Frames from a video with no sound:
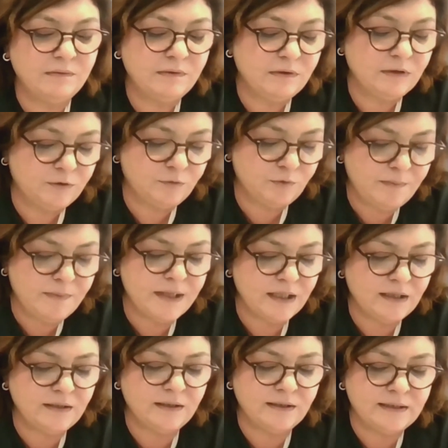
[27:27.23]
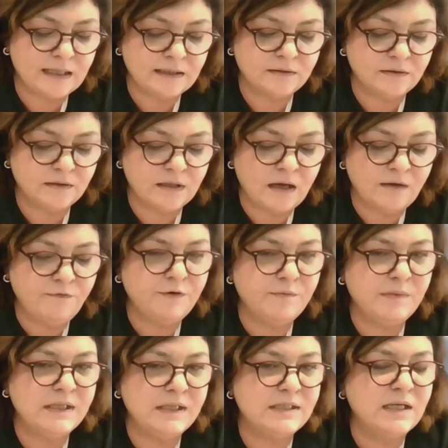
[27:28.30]
It will be needed that the
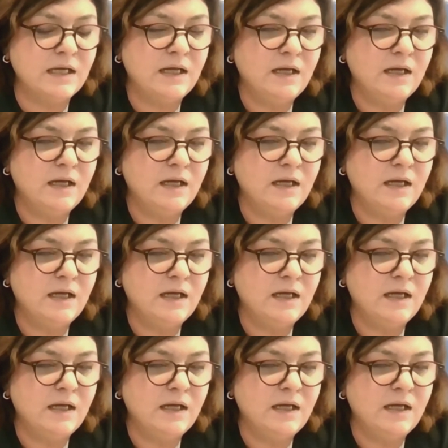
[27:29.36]
governments,